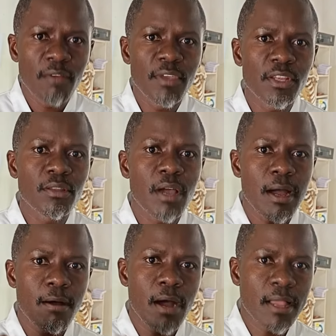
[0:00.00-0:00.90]
Then
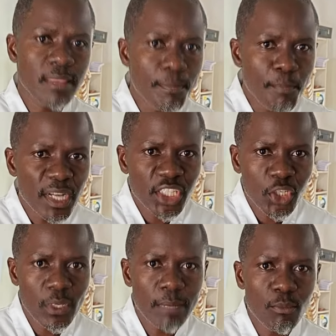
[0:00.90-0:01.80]
at that
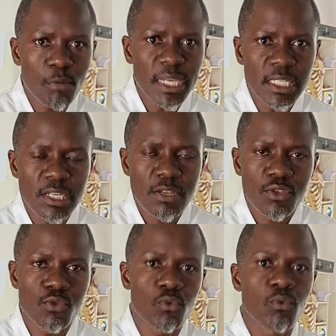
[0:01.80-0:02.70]
particular moment,
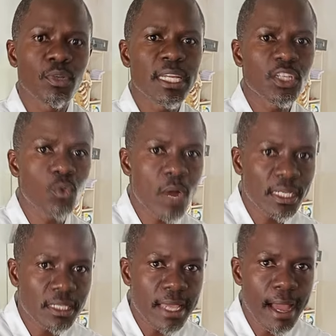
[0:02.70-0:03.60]
you wouldn't
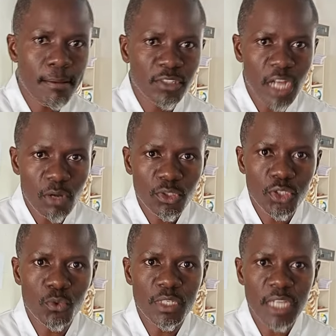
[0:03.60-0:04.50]
want the child
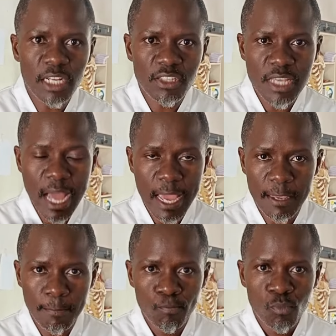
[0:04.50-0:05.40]
to touch the eye.
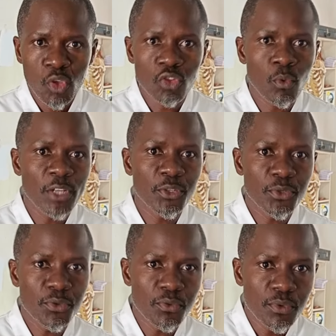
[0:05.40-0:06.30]
So what do?
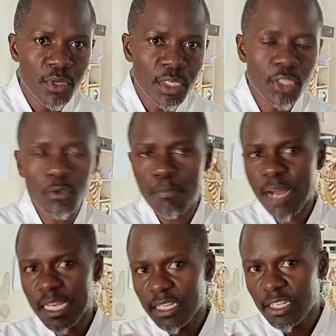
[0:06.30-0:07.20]
You need to
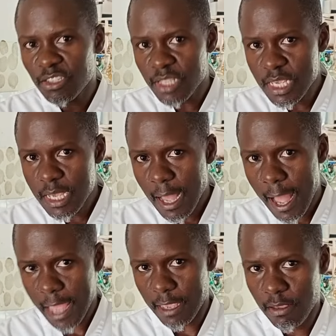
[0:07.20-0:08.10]
bandage the
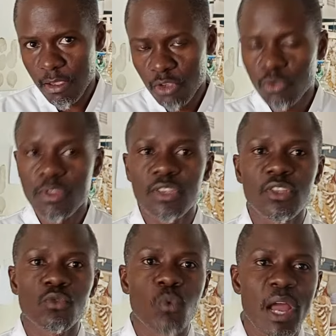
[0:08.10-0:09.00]
eye. So
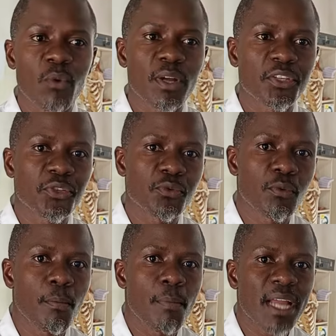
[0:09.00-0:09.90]
this is why I want to
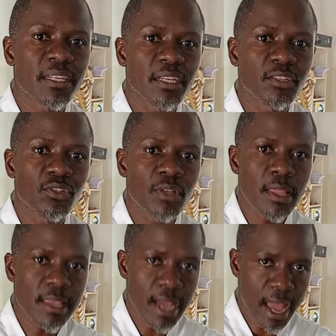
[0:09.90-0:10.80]
bandage
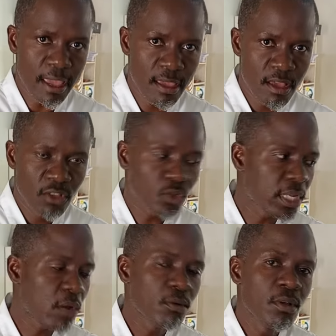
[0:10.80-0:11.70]
the eye. So
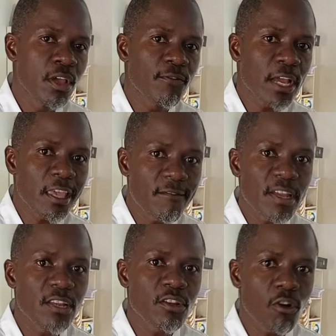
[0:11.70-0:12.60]
now, if you're
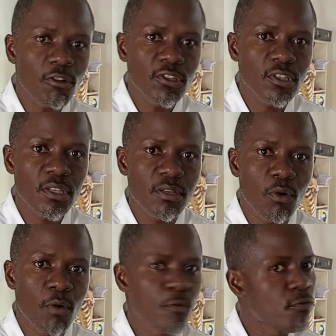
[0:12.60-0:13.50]
given in OSC
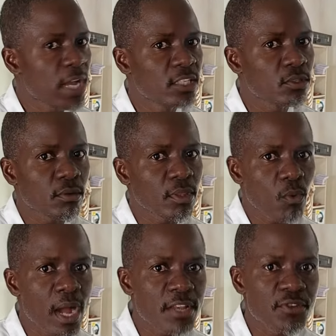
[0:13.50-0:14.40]
or you find it on the
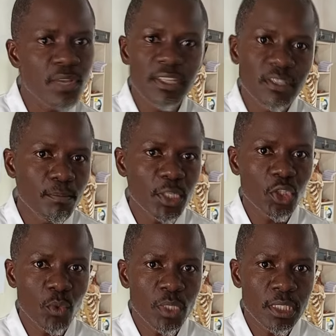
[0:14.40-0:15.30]
ward, you can simply
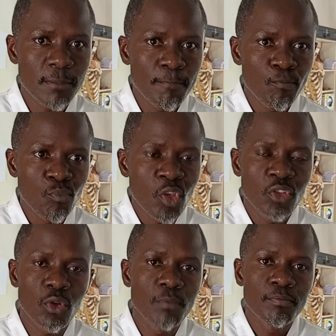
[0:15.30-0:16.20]
do it.
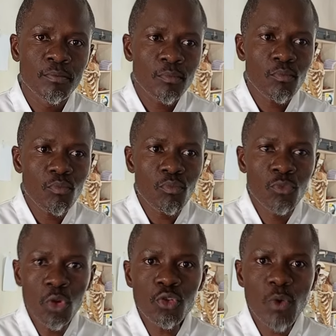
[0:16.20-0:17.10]
So
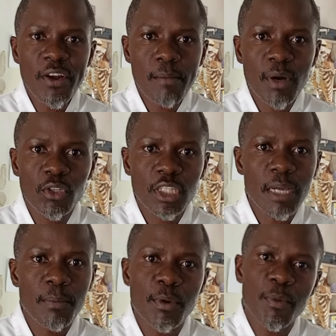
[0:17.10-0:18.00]
don't worry about
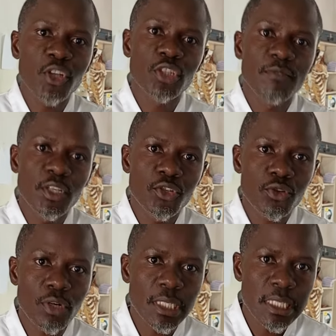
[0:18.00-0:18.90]
preparation of the
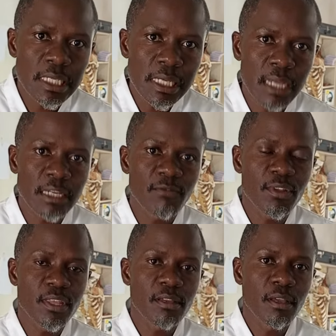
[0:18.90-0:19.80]
trolley and
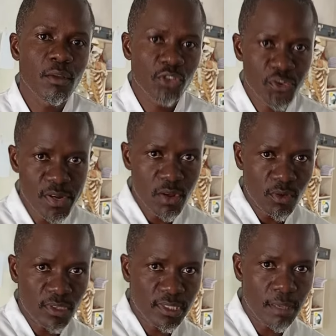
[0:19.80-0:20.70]
everything during
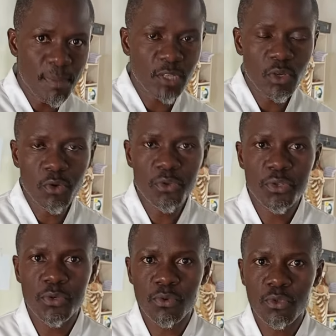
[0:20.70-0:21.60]
OSC, but we're going
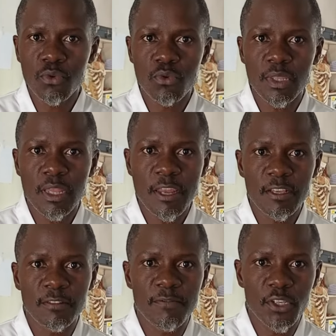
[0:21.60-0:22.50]
to do in the
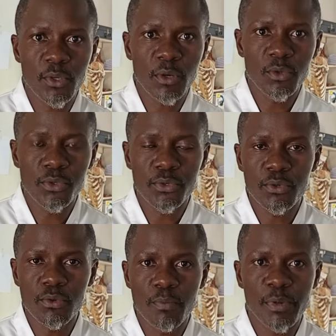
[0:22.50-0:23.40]
next video, we're going to
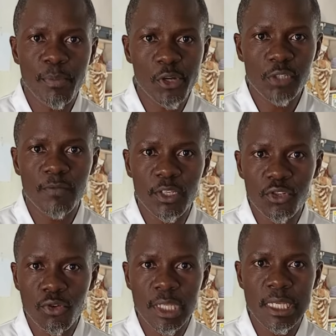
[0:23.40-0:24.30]
do preparation of the
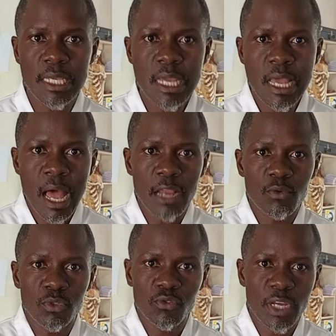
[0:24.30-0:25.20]
trolley,
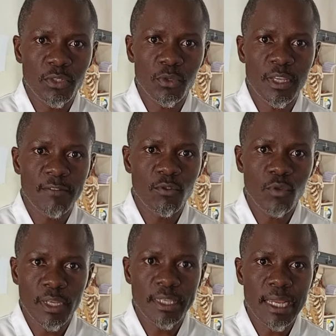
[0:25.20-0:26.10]
and we try to give
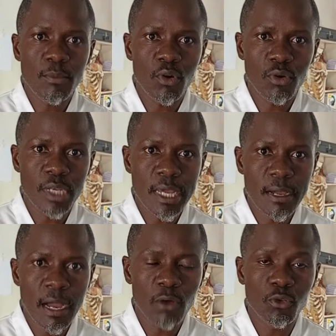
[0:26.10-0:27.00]
you a demo on
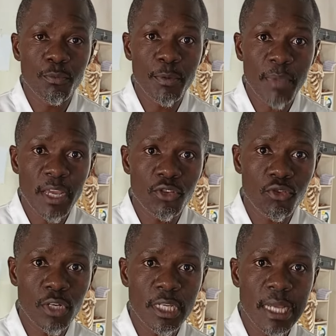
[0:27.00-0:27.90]
how to prepare a
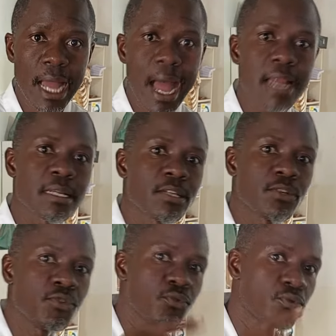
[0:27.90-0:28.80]
trolley and
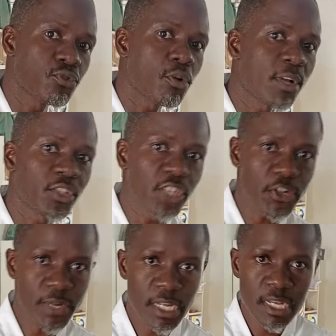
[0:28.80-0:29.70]
do Tom and
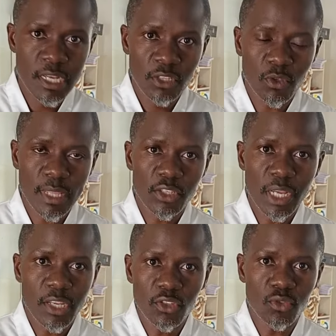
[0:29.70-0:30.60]
Jerry, so that
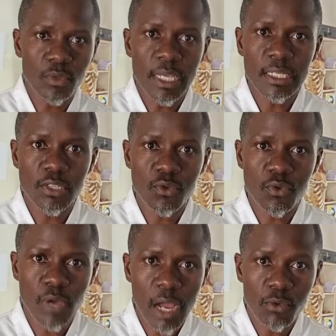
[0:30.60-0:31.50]
at least you get
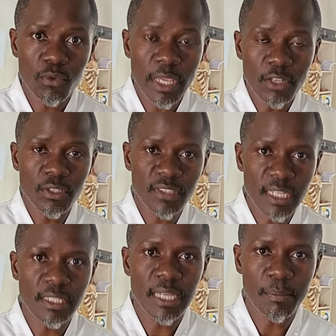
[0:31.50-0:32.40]
to know how you can
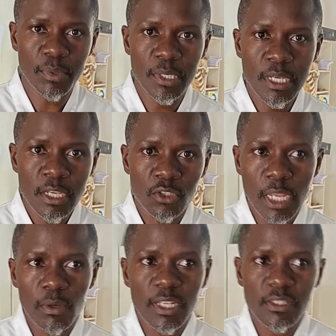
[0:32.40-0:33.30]
set it up. So
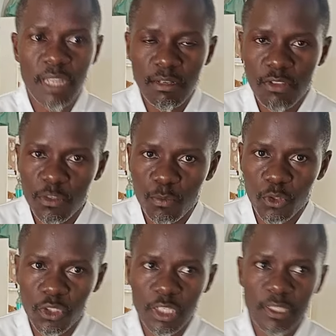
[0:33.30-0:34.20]
now let's start this
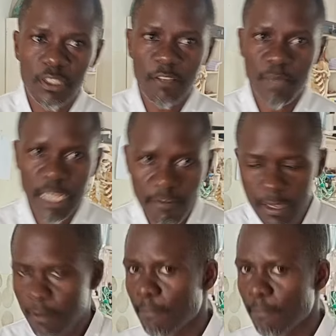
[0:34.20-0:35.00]
procedure since I've been given.